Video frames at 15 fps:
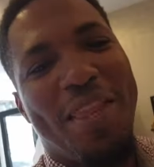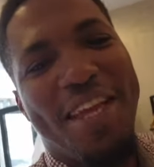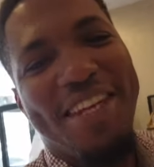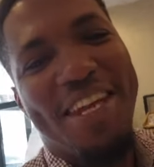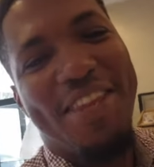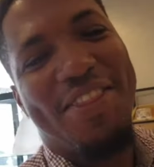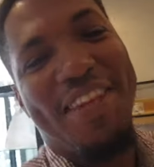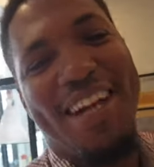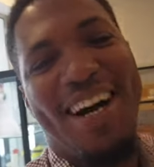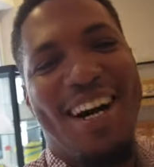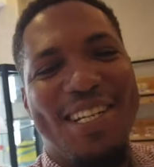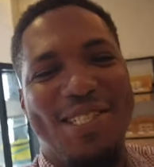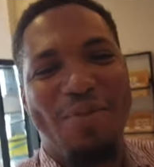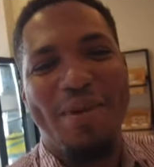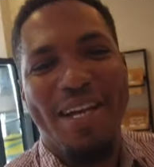They think
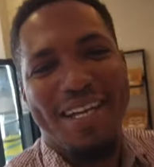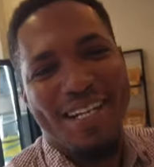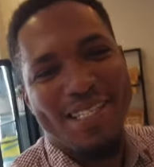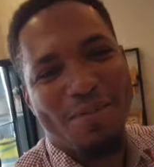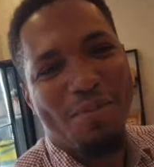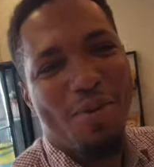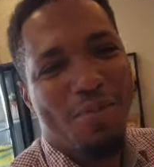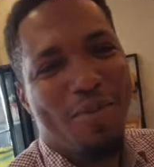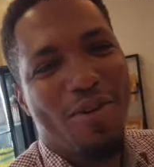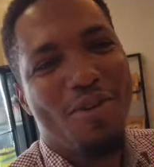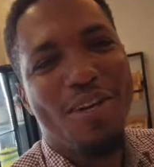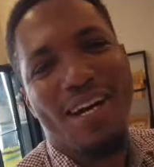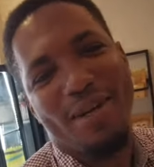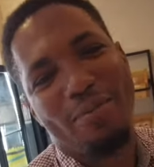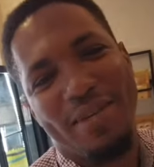all Jamaicans smoke, but
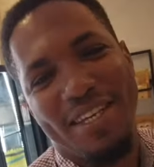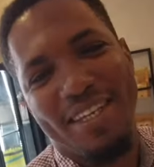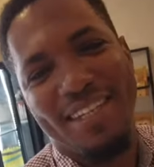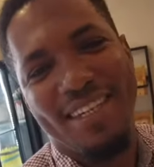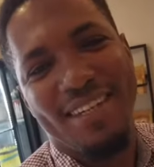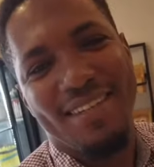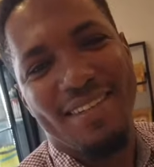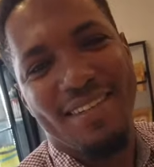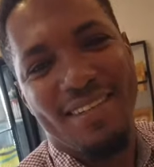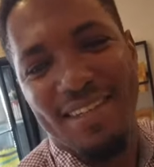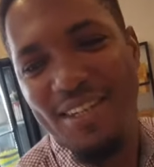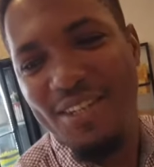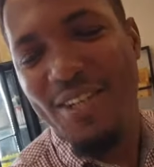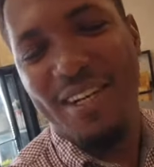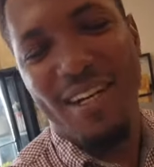look at me.
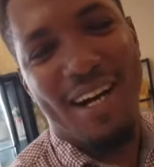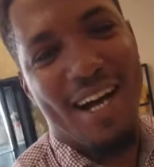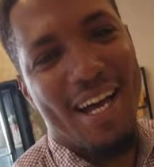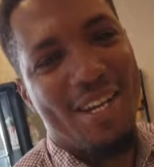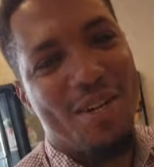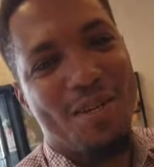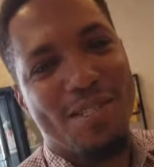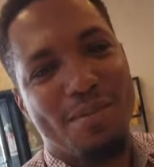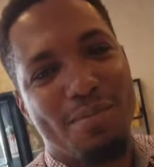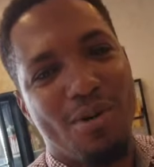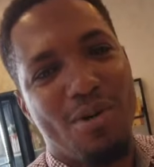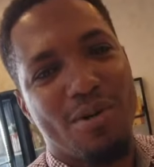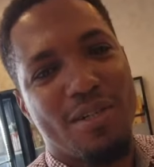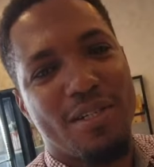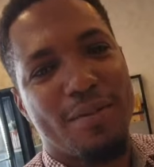You know, I don't
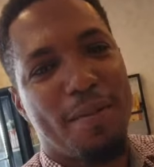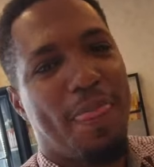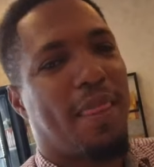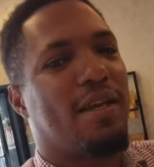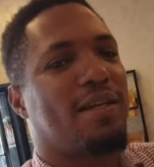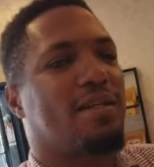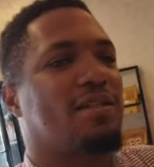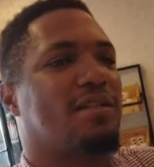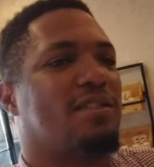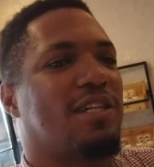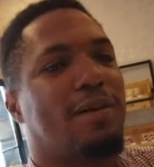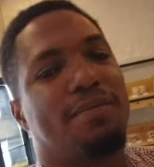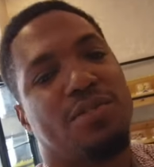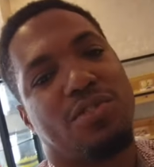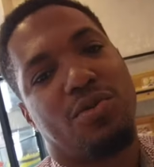smoke.
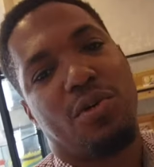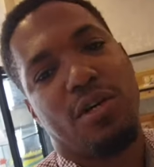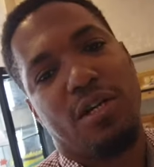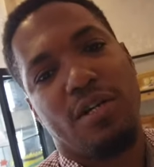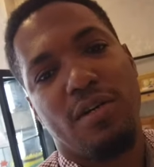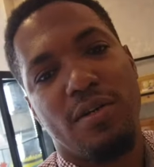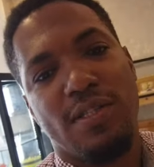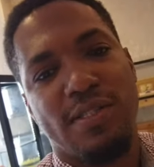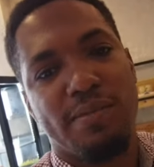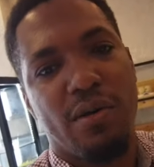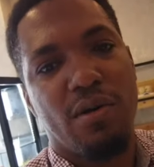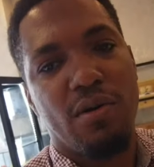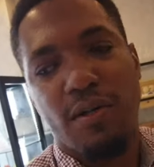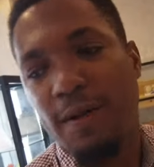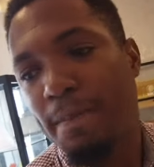Jam Tour don't
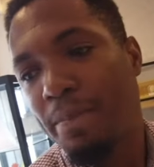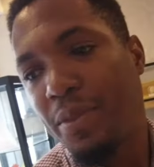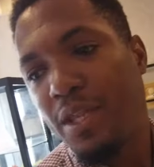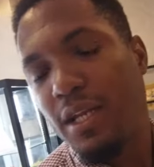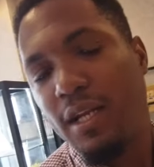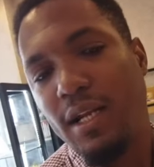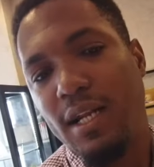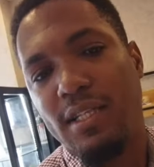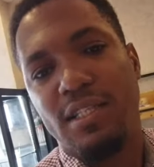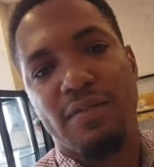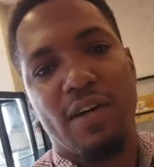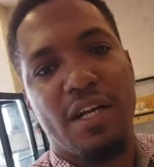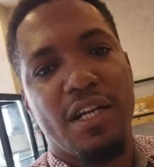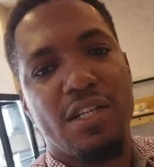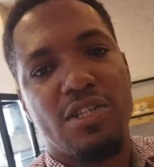smoke. A lot
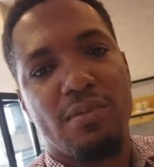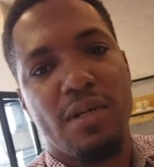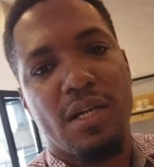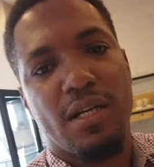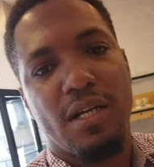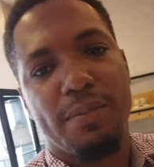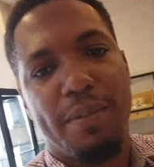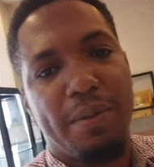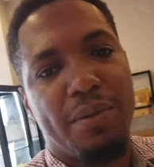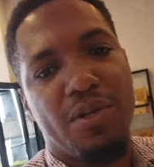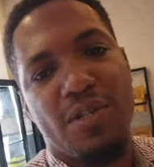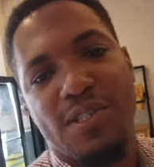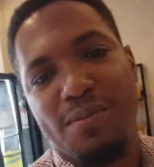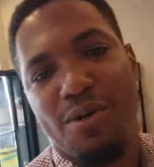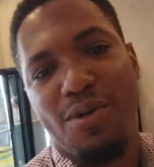of other Jamaican people
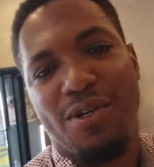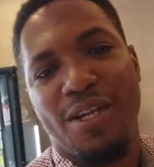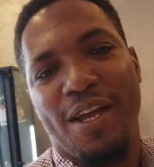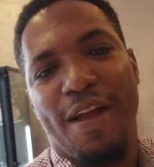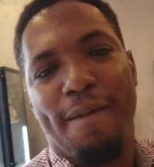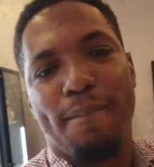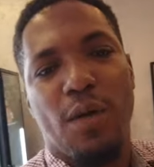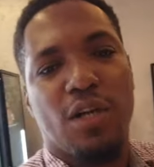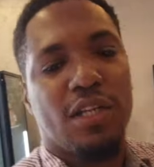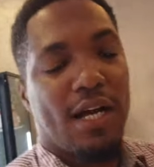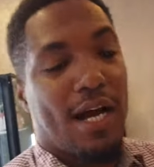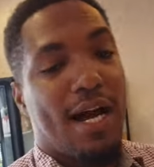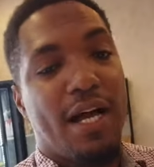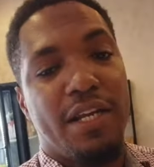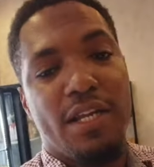don't smoke. But
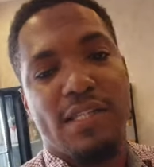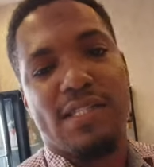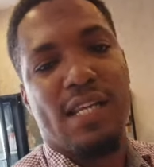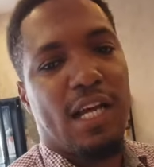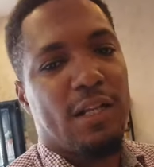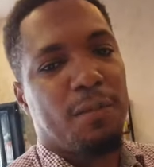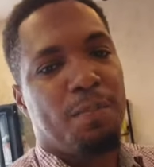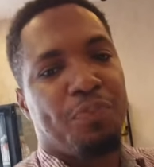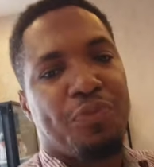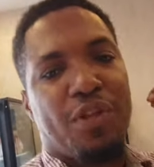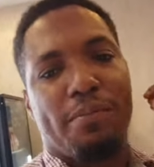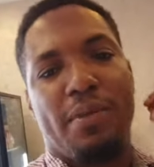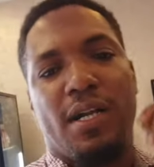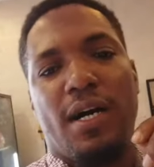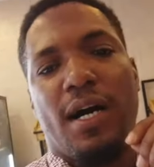I understand,
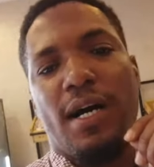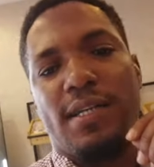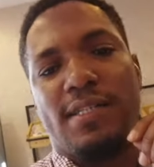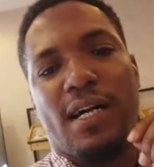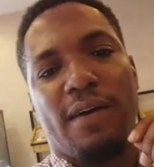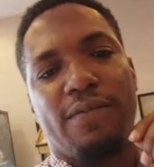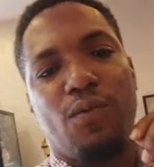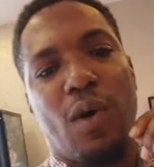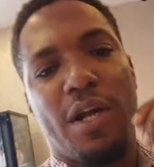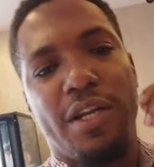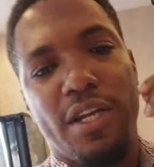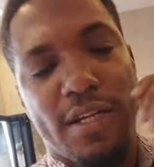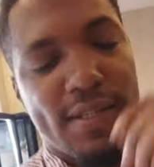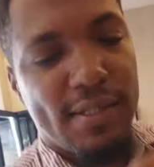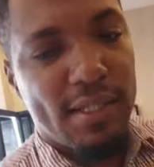because of
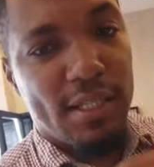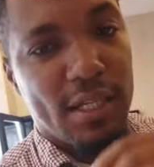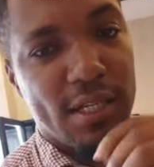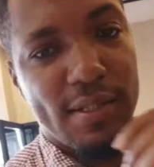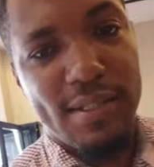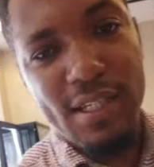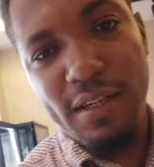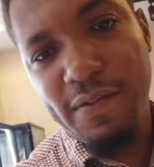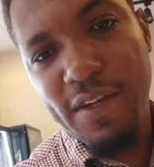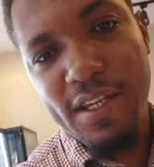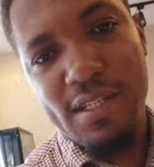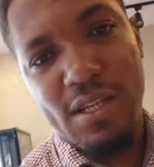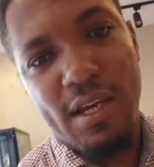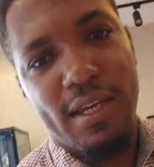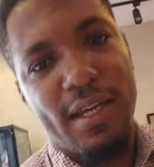what they're seeing on the TV,
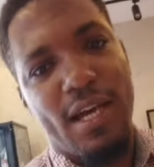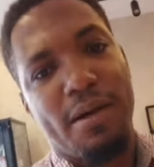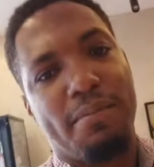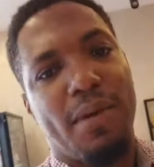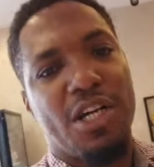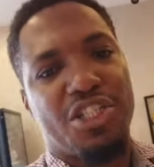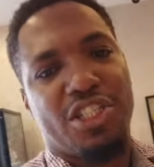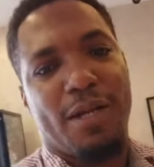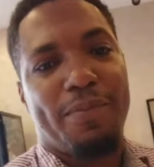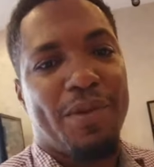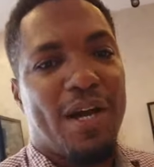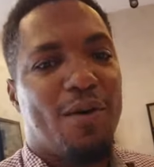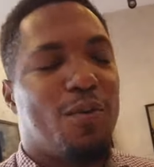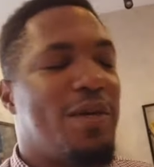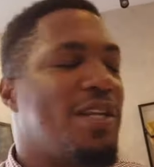so you can't bash
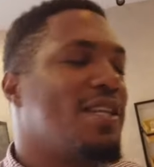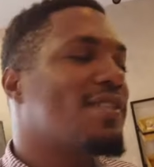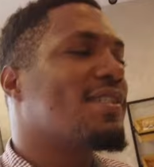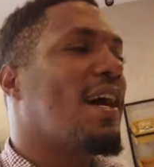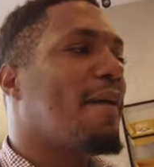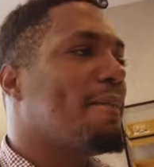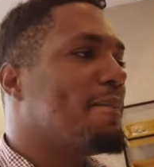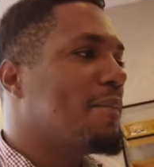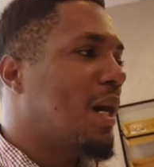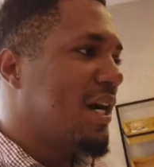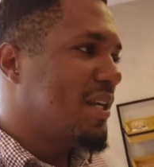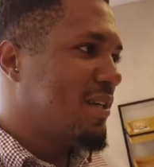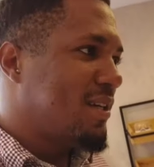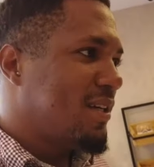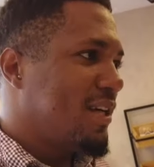them, and weed is not
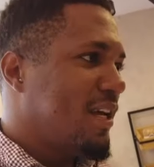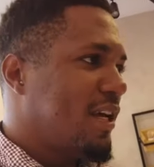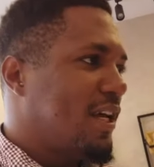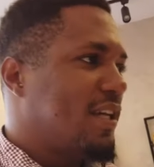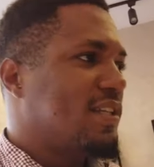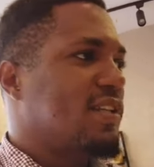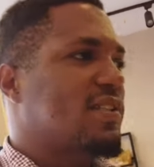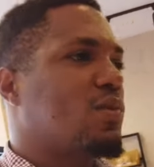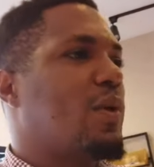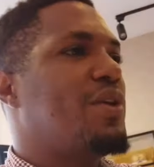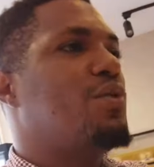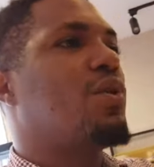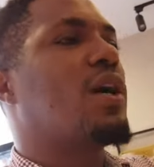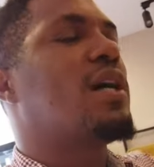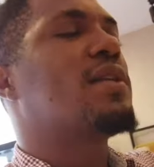bad, it's just the way
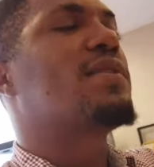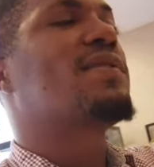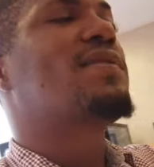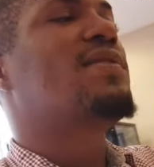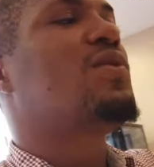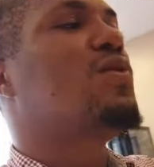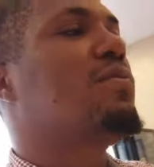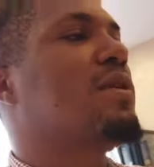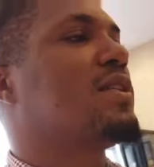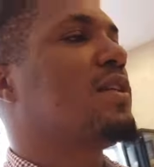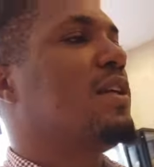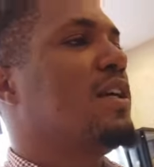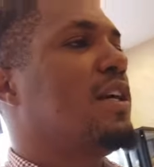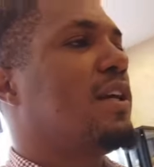you consume it.